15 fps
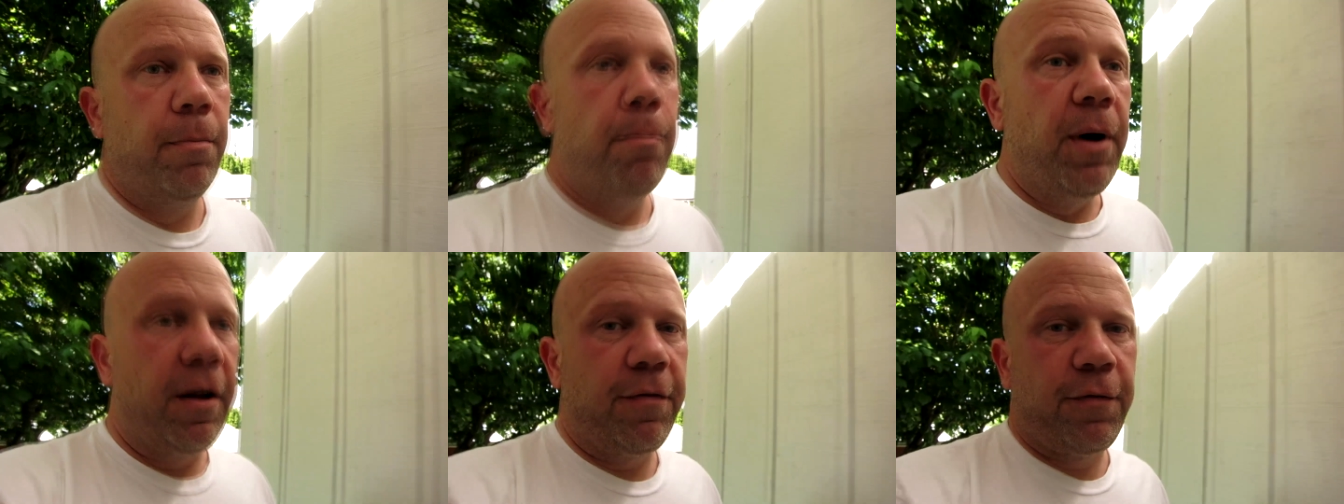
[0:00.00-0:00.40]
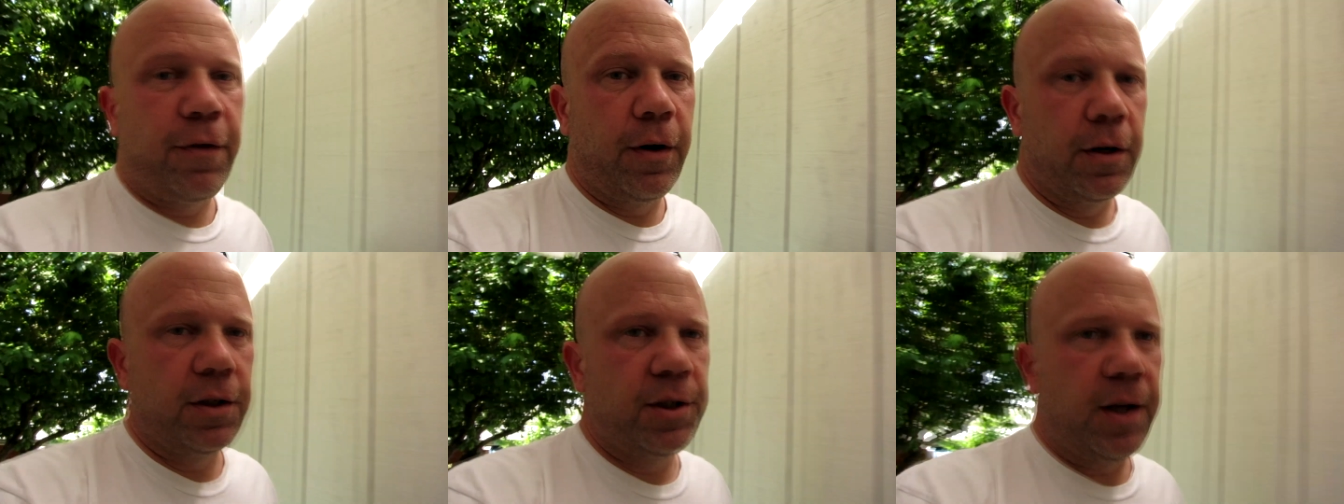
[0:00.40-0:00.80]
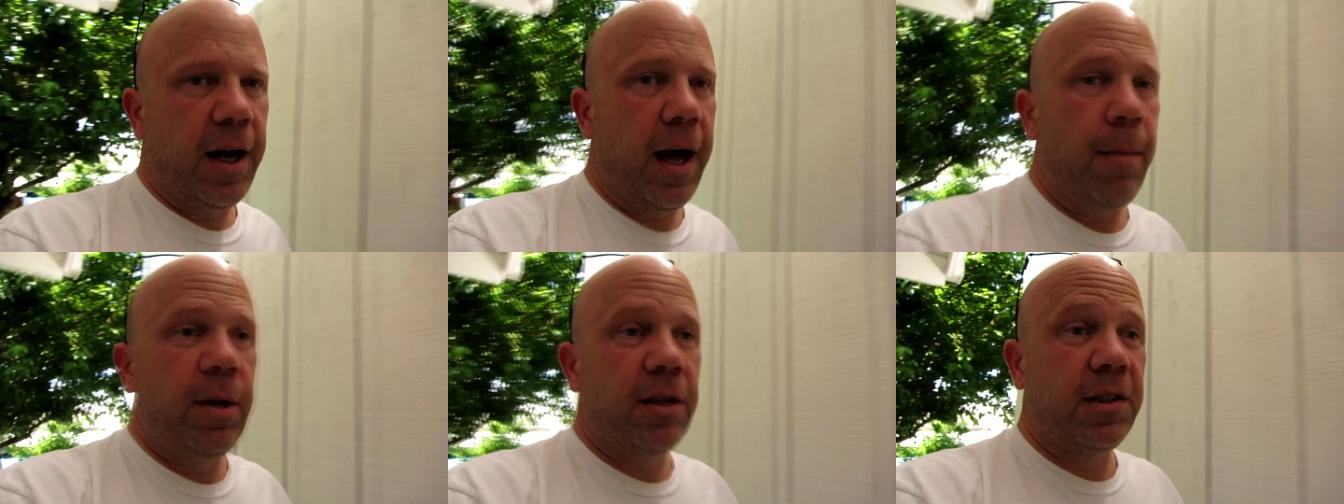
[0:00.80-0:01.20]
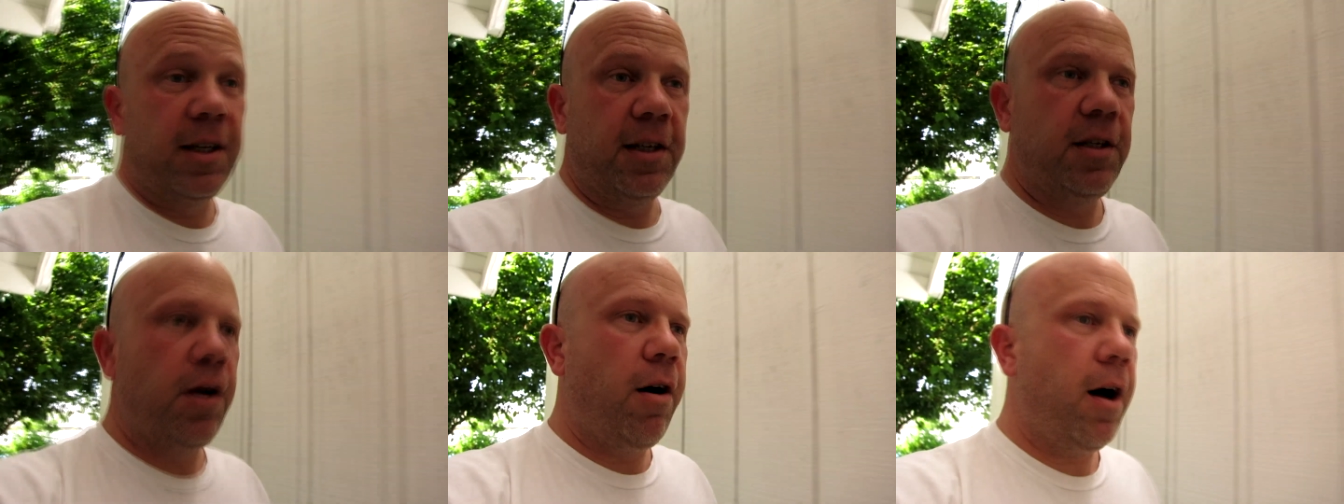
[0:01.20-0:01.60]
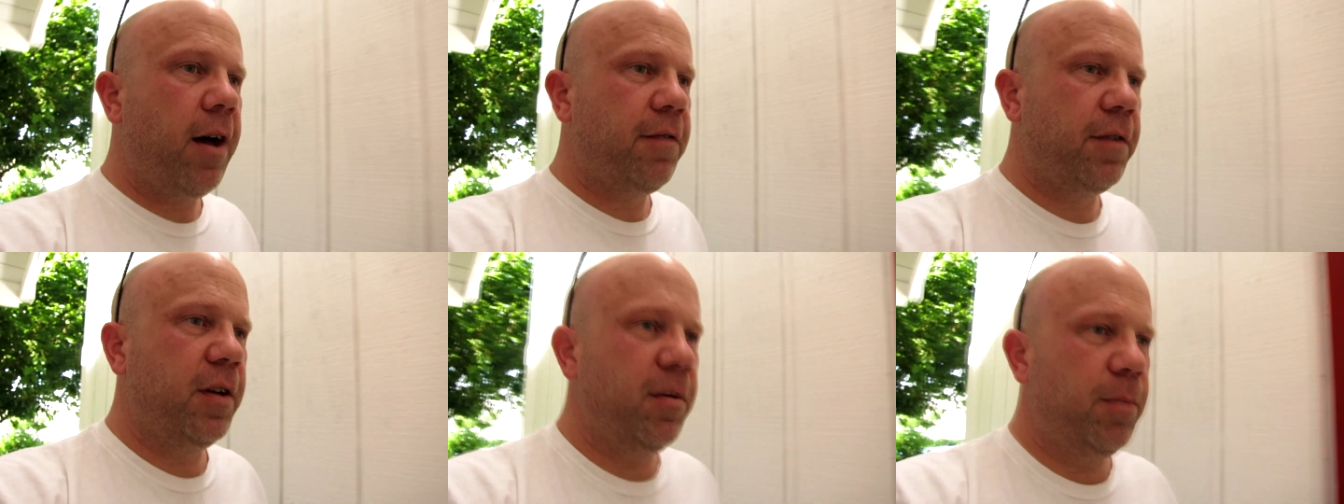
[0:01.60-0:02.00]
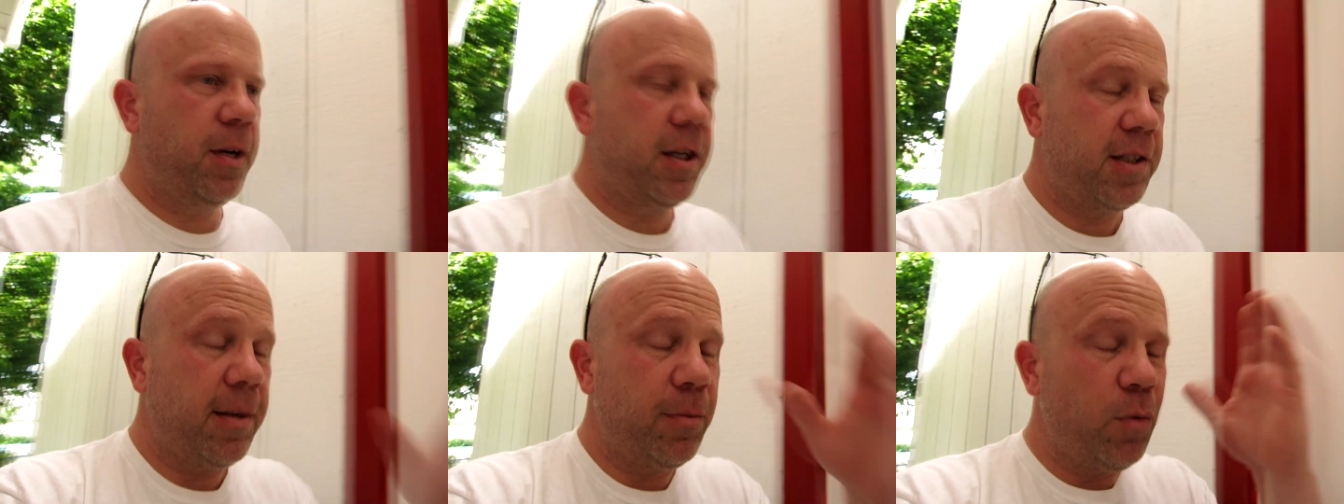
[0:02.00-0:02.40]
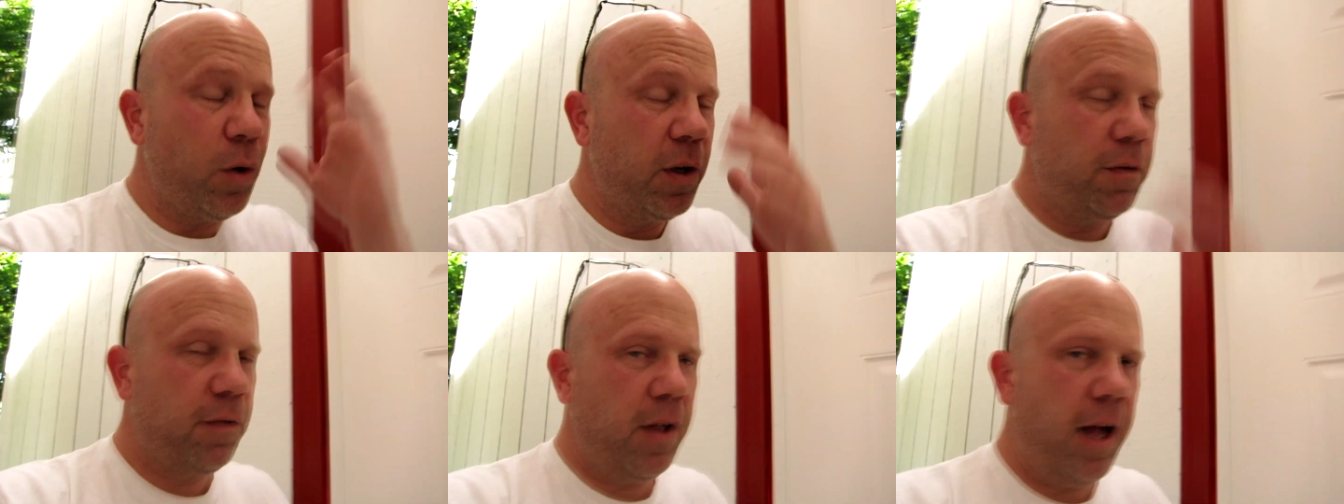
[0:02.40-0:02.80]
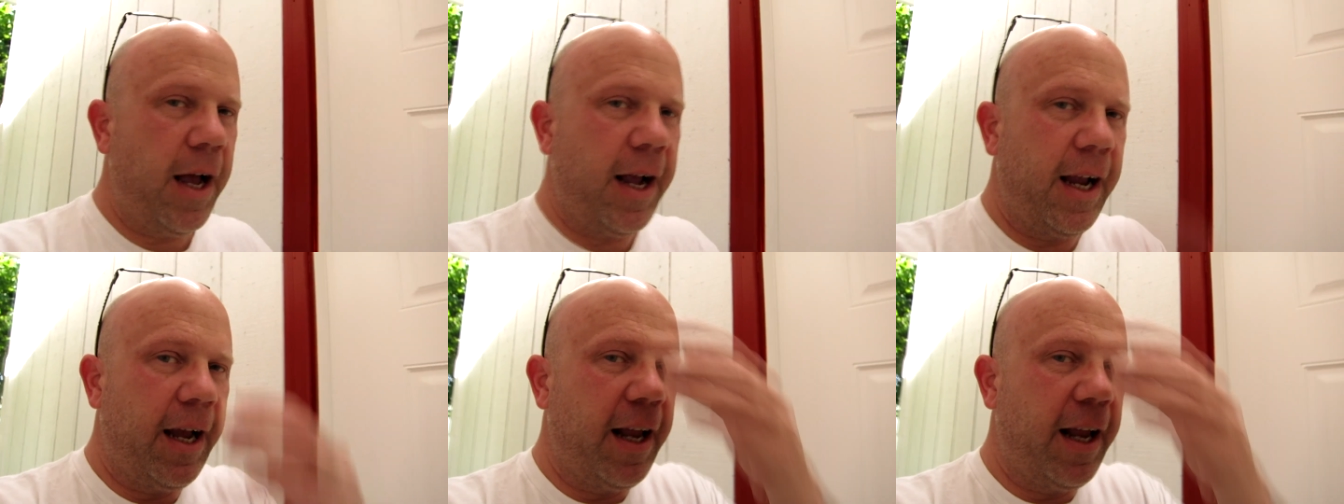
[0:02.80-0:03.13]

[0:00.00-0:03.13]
But first, I must get coffee because I'm going flying